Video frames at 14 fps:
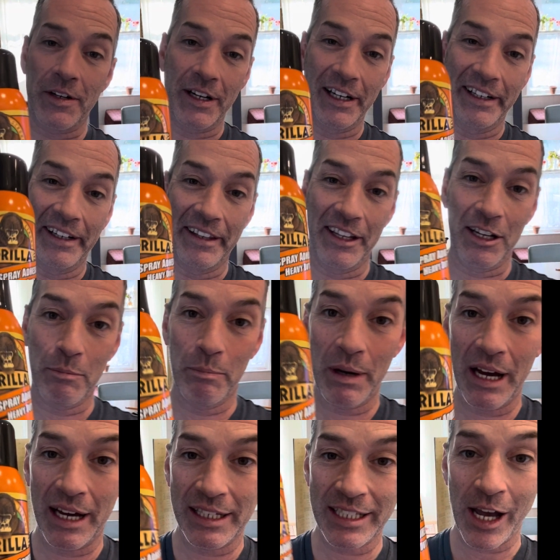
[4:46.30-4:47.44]
or anything,
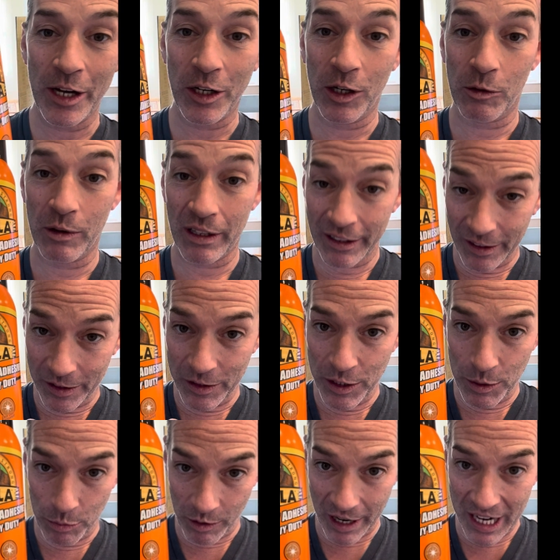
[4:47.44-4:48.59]
but a Gorilla Glue
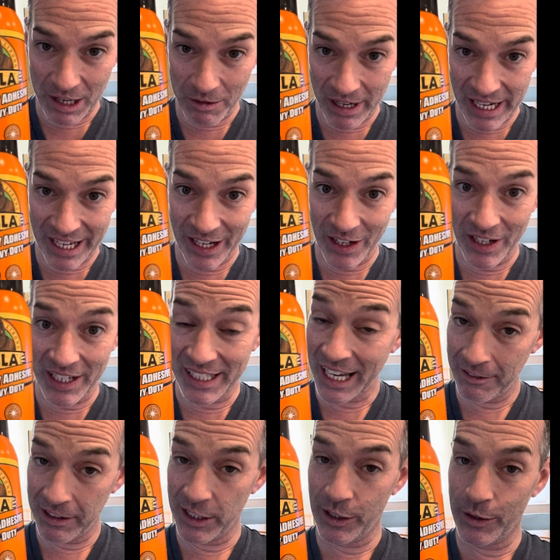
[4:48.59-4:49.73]
spray right here, it's
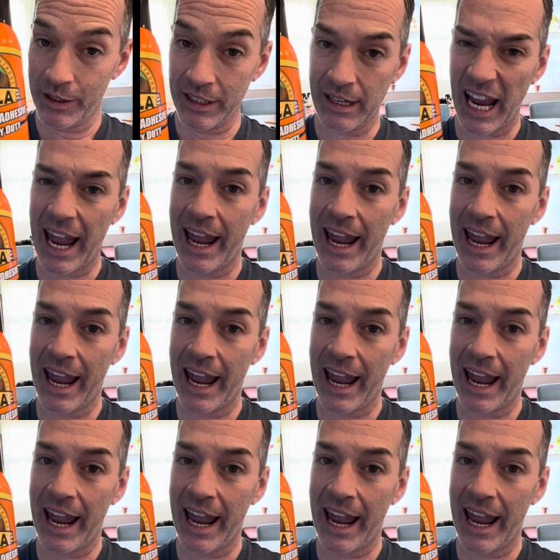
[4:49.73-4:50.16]
heavy duty,